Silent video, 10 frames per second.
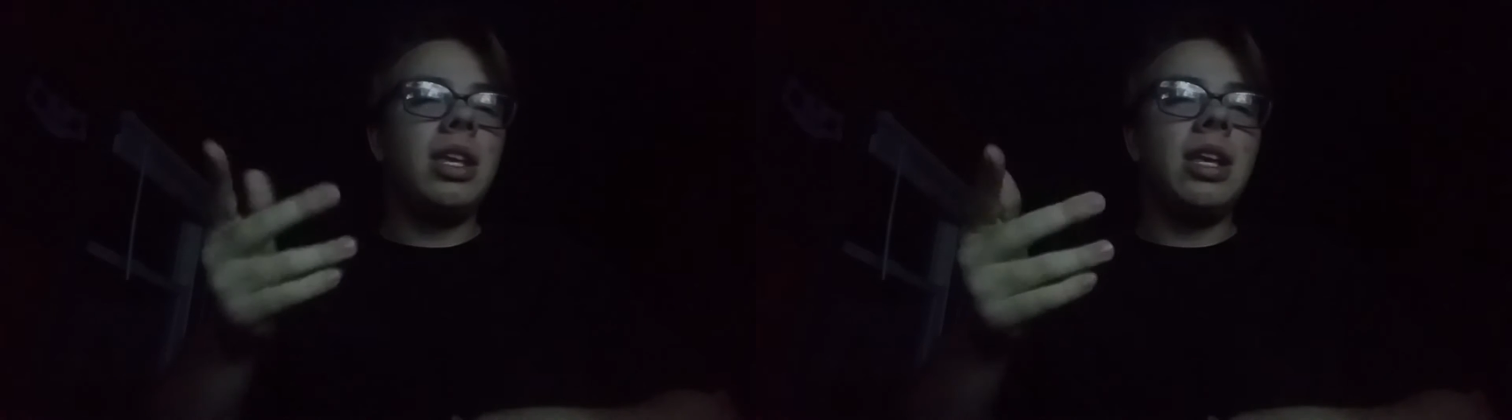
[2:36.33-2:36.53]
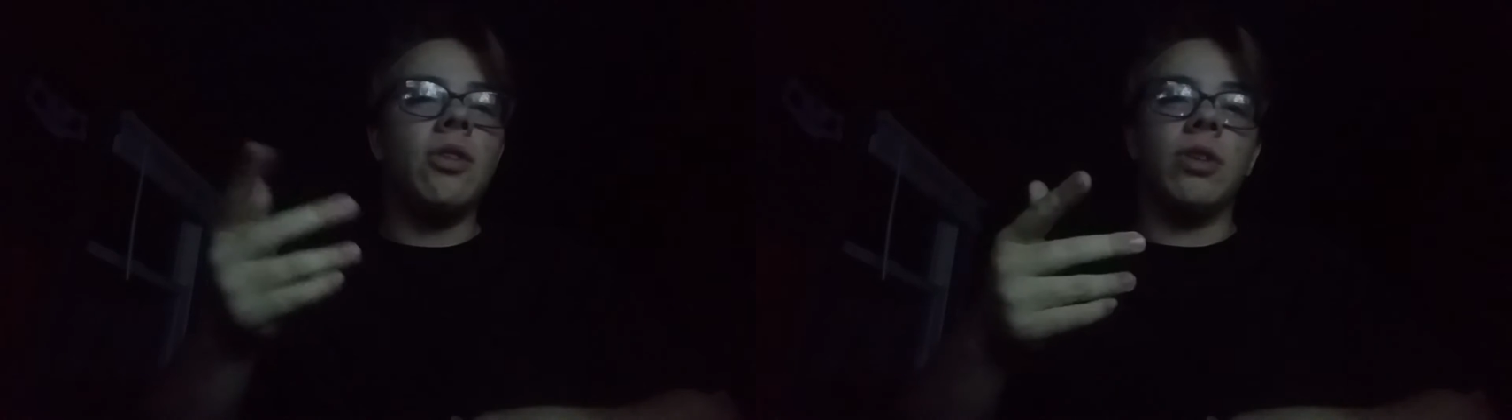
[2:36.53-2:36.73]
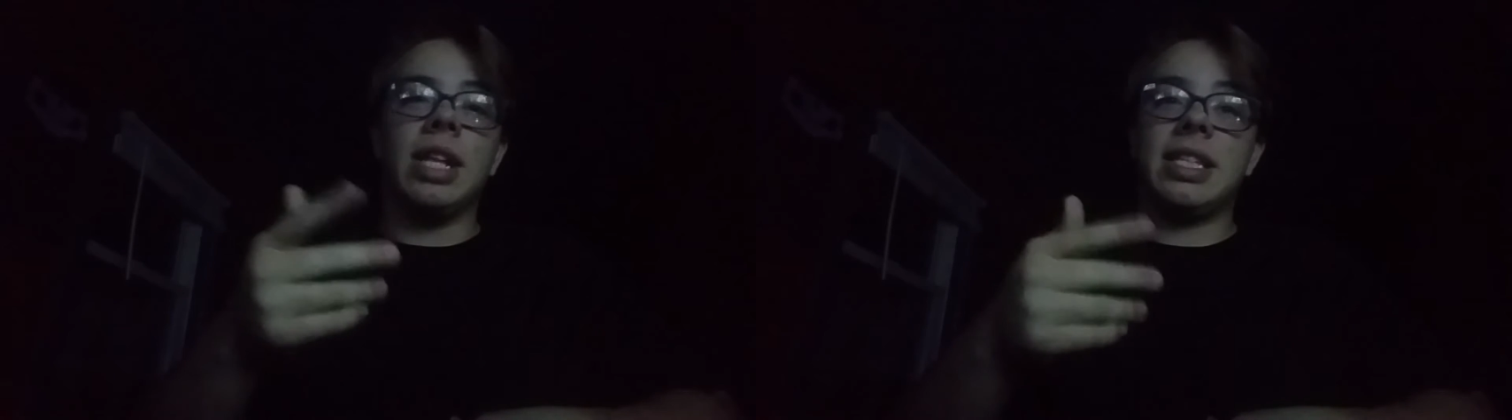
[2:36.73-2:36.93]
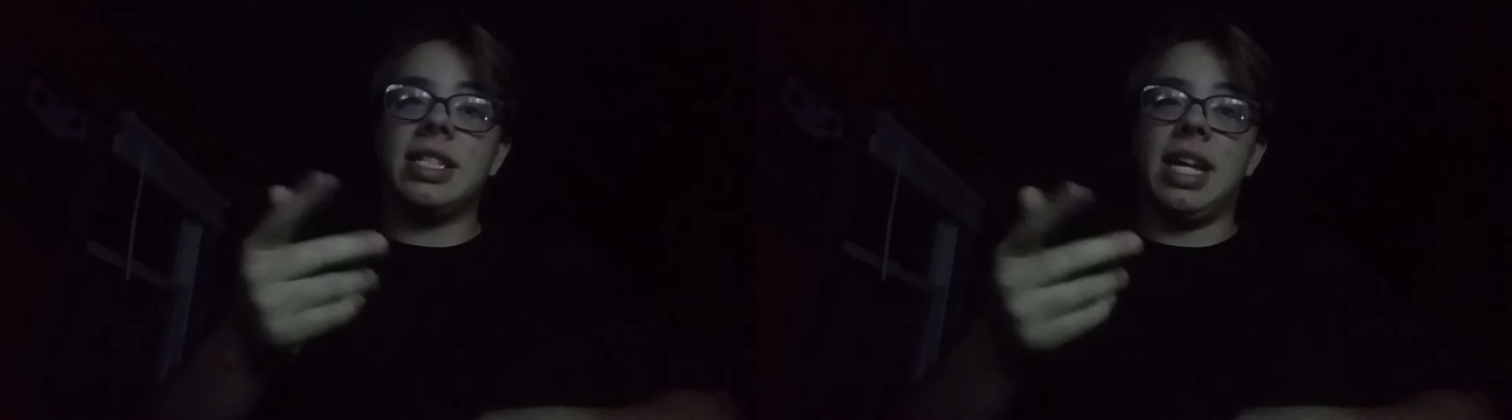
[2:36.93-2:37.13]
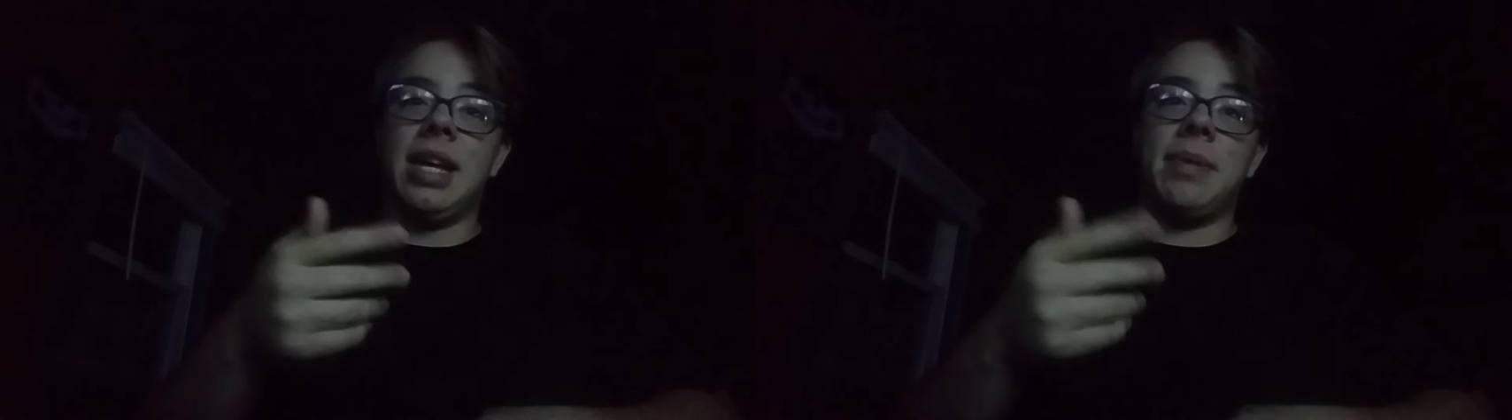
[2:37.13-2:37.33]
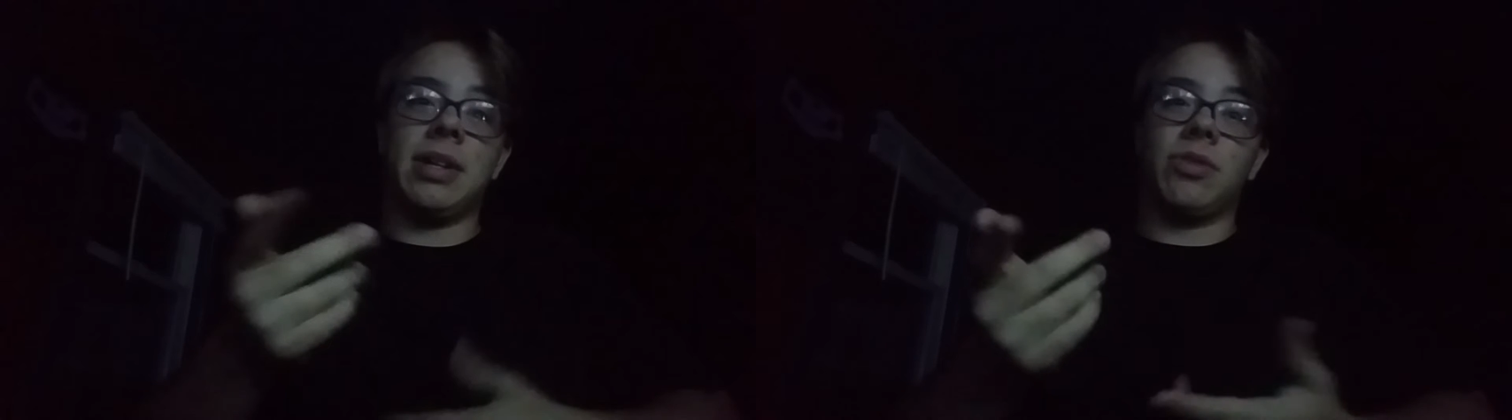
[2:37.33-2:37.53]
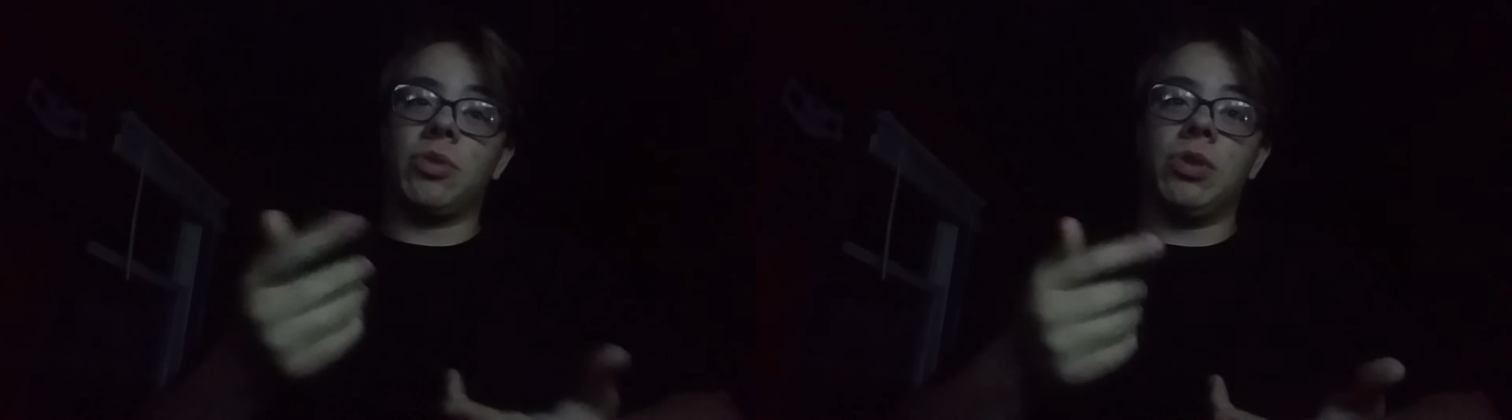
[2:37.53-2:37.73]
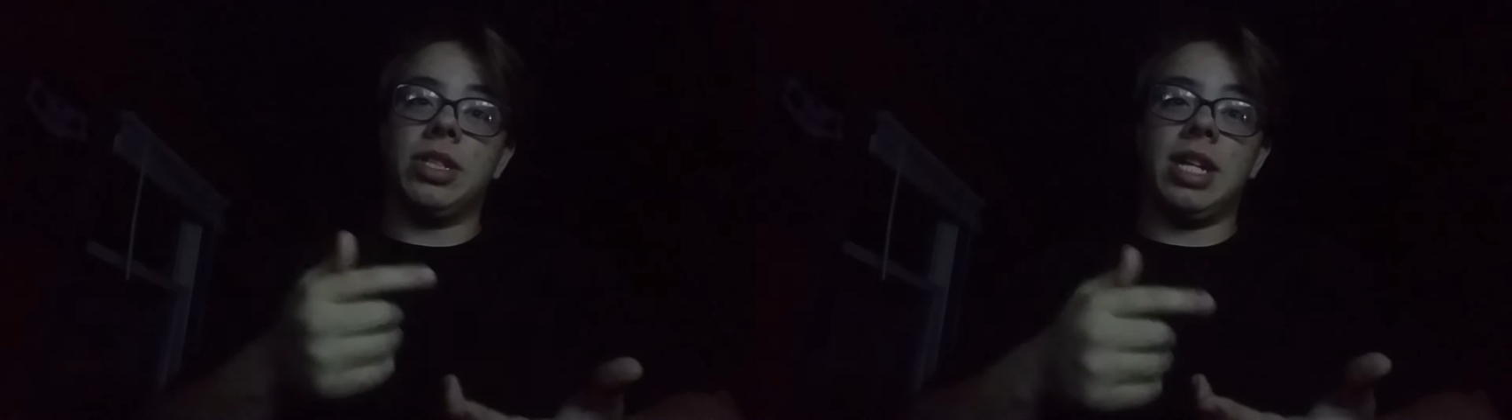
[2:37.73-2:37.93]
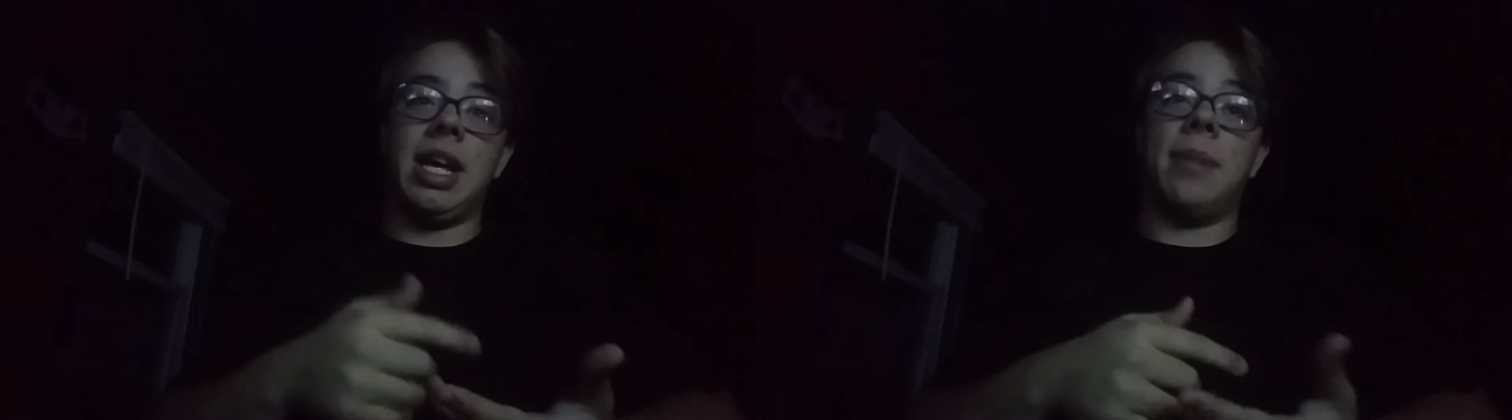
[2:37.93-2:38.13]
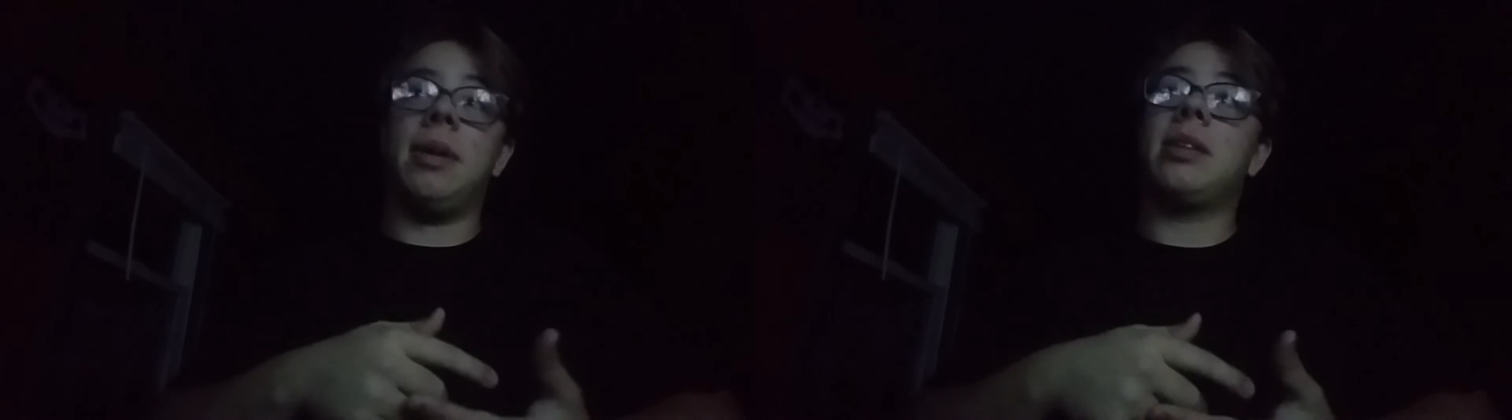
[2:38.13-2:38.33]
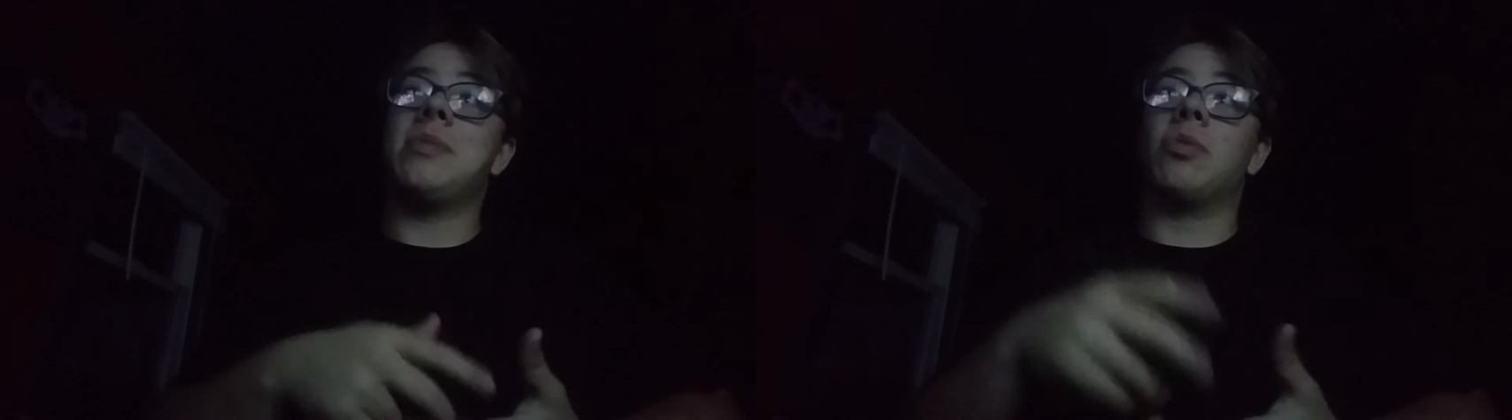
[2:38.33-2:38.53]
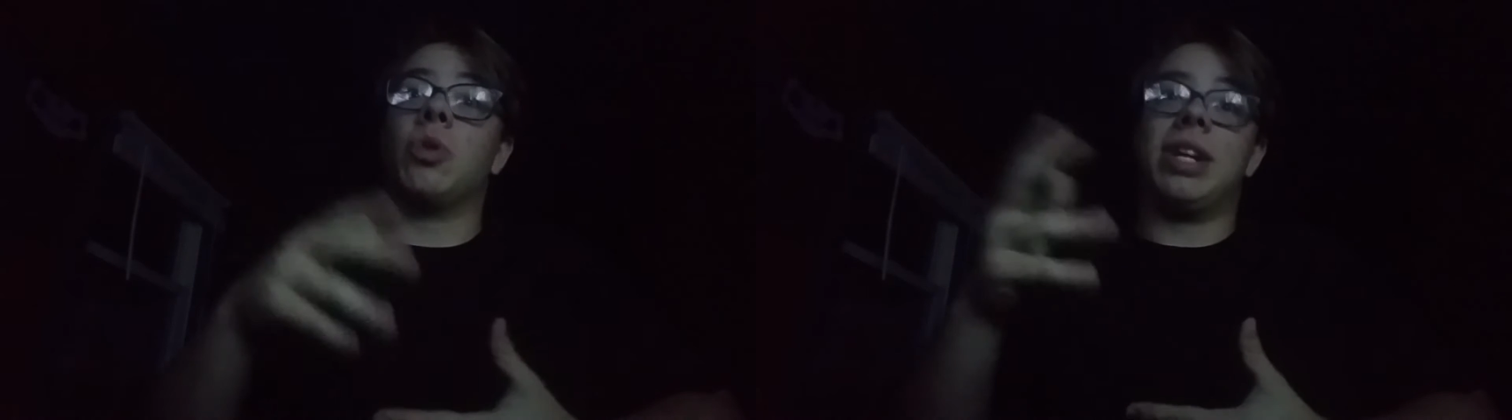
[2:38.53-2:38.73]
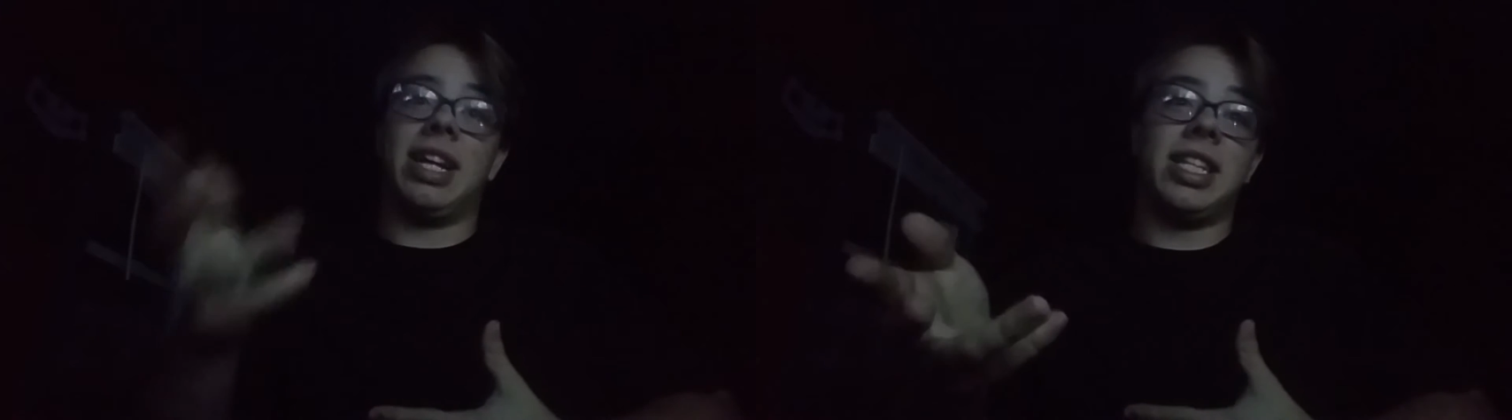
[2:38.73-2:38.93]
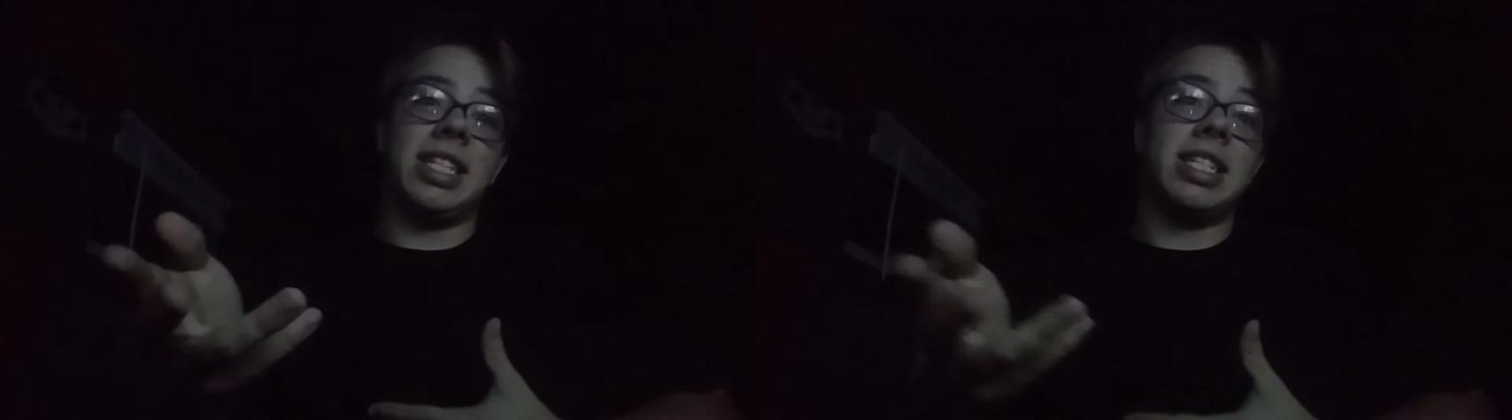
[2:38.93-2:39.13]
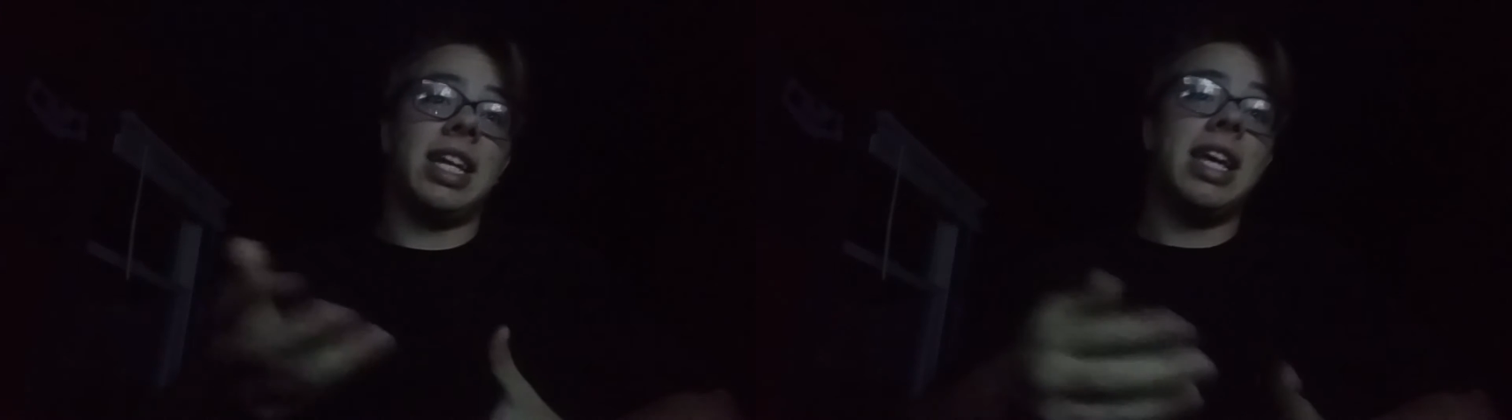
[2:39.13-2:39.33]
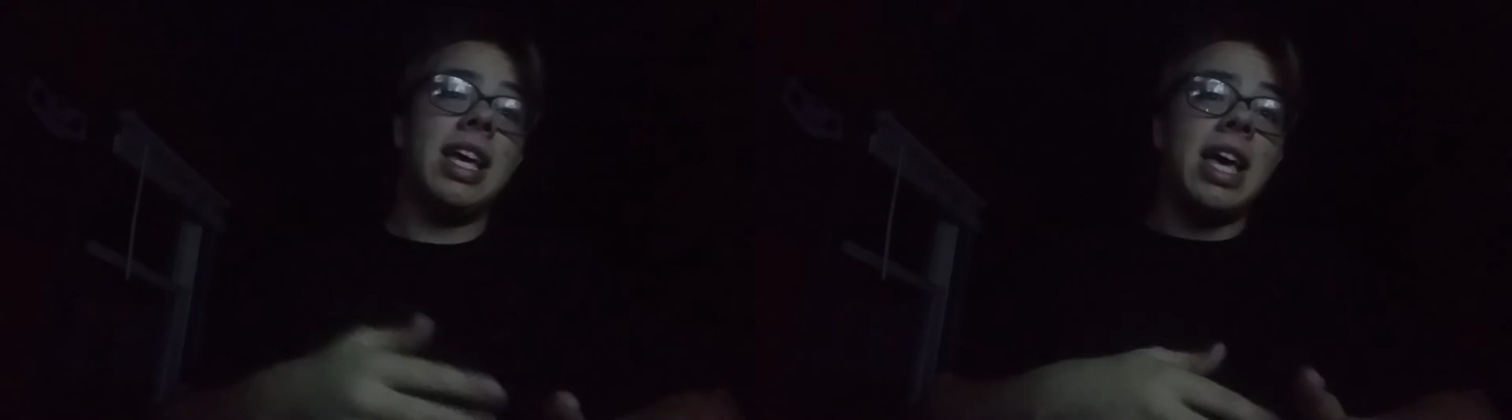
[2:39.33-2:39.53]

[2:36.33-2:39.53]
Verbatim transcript: or like tonight. I'm not gonna record tonight. I'm not gonna be recording anything tonight.